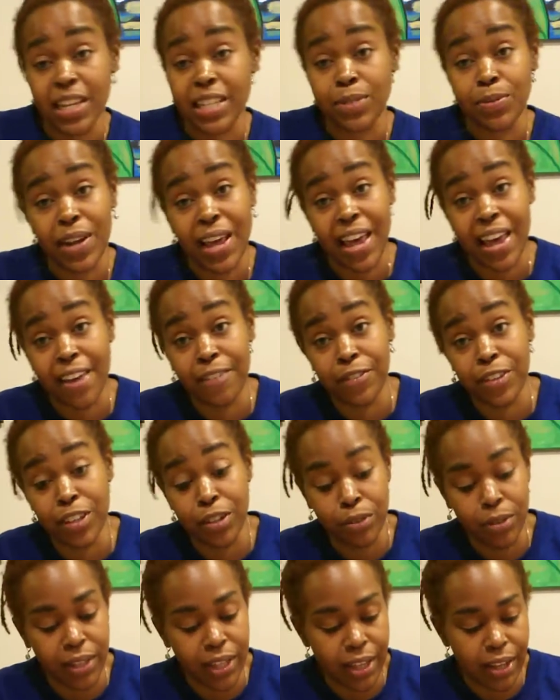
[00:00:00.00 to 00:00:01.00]
that's what I have for
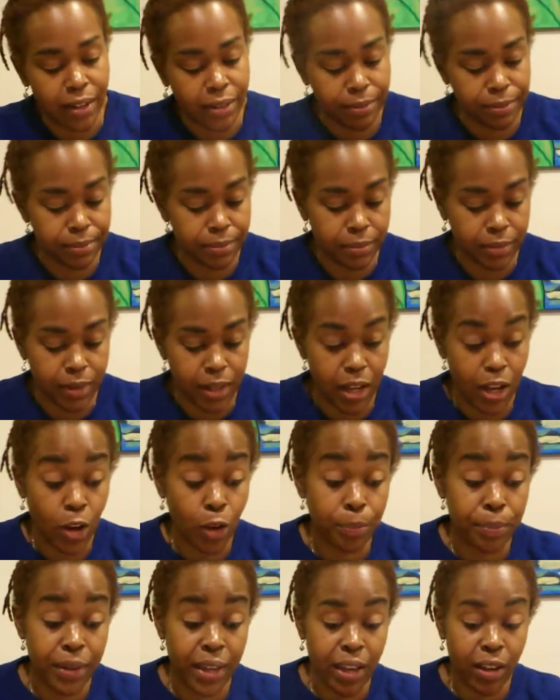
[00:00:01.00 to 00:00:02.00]
you, Leo. I
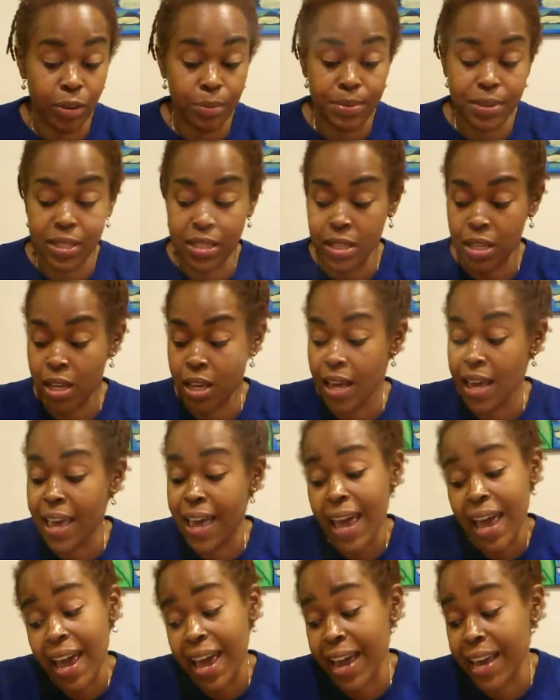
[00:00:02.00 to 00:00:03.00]
hope it helps.
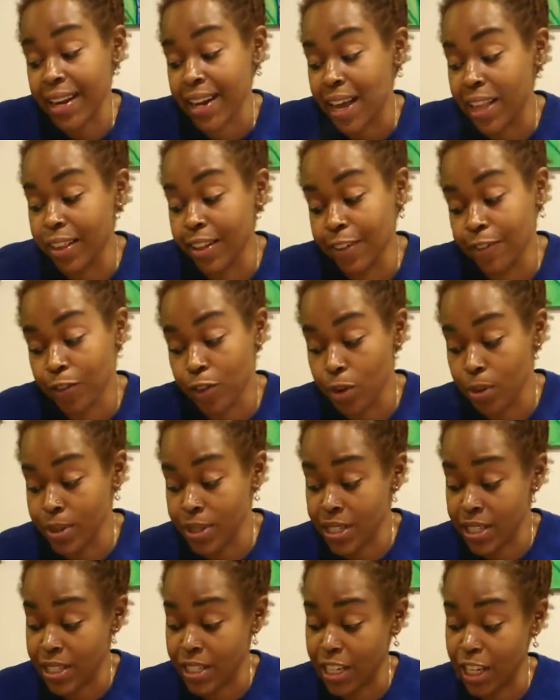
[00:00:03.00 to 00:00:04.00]
And I look forward
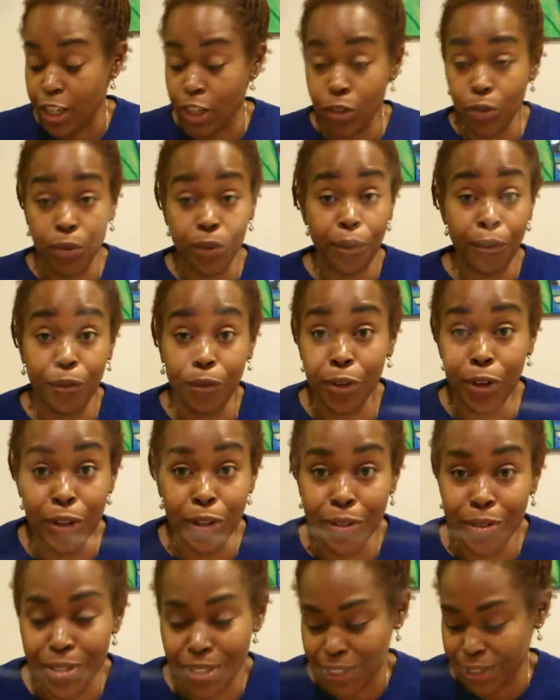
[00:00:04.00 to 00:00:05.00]
to seeing you
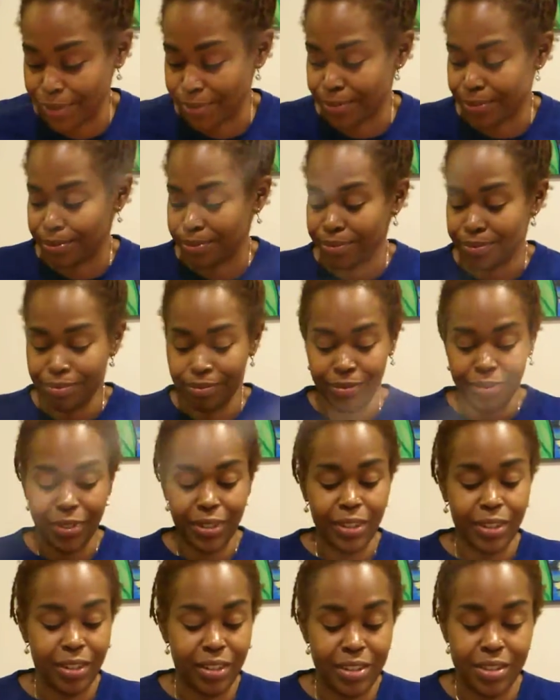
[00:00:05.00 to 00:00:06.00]
real soon.
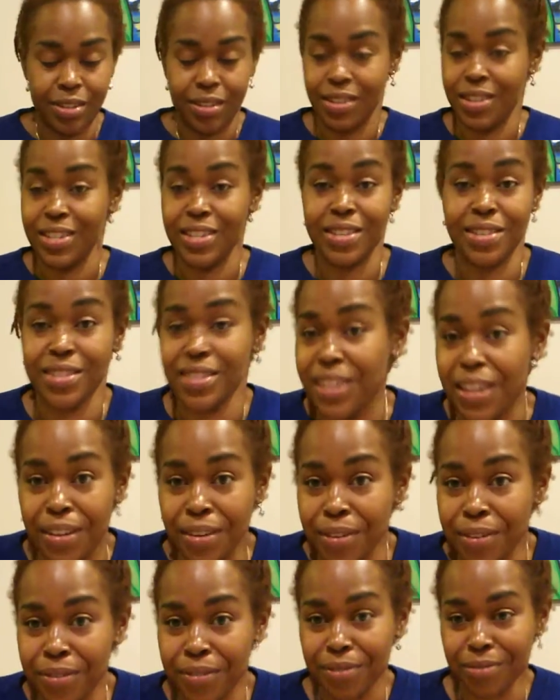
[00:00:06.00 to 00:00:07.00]

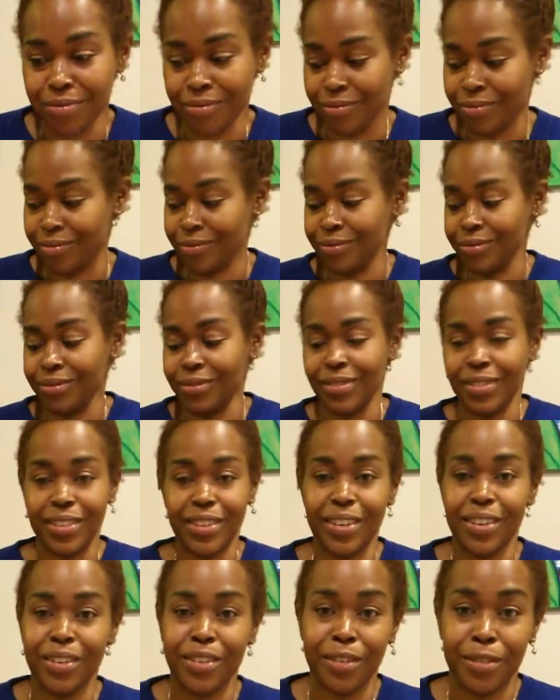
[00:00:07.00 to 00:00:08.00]
Single.
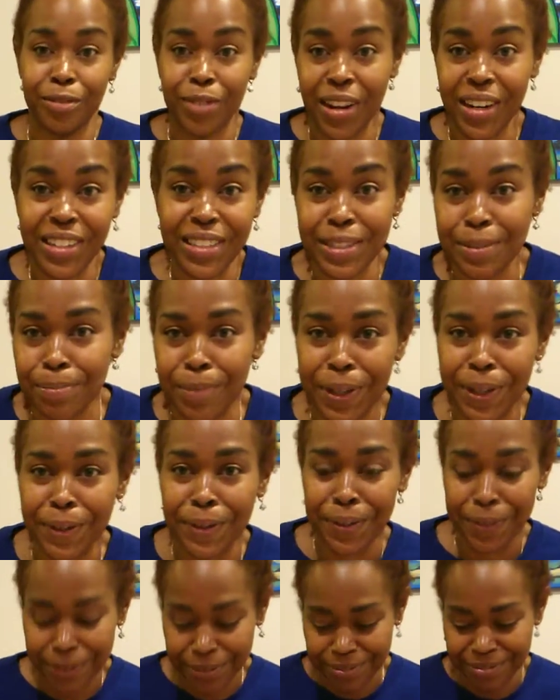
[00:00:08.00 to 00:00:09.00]
I'm ready to mingle.
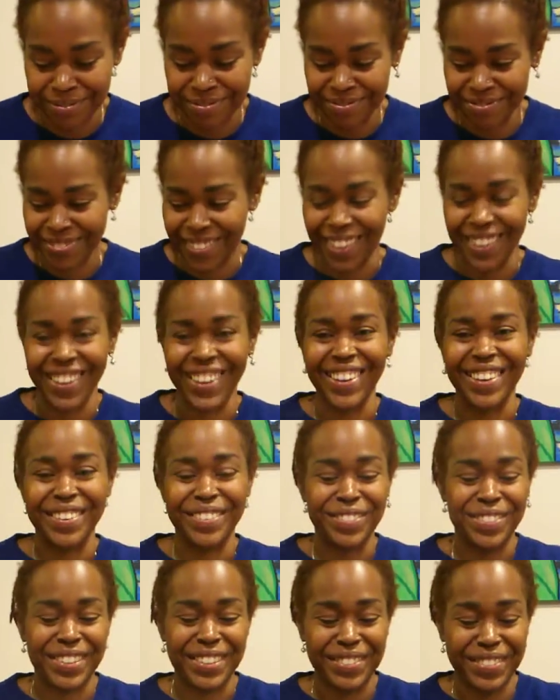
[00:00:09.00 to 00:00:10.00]
You know
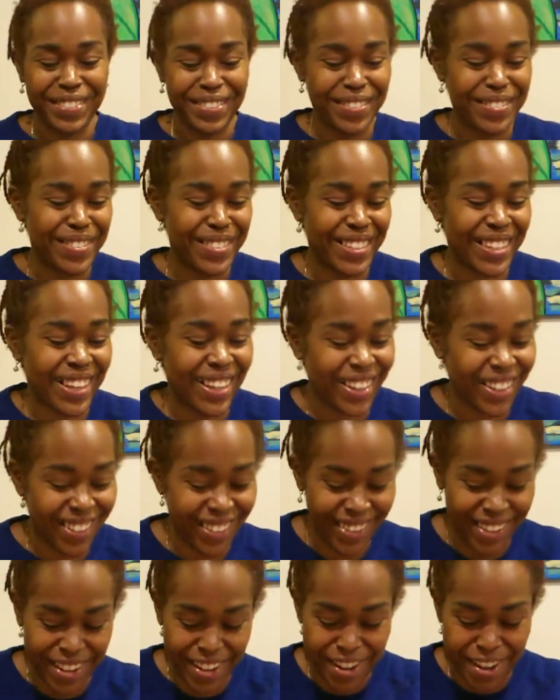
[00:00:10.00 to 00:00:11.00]
what I'm saying?
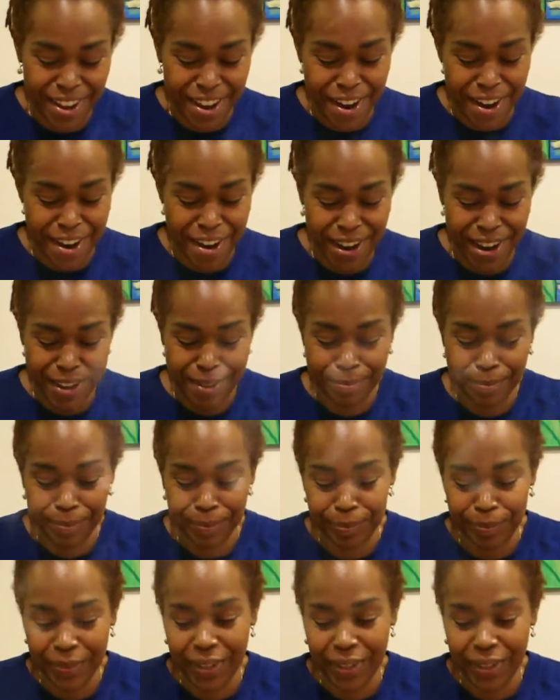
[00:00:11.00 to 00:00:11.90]
All right.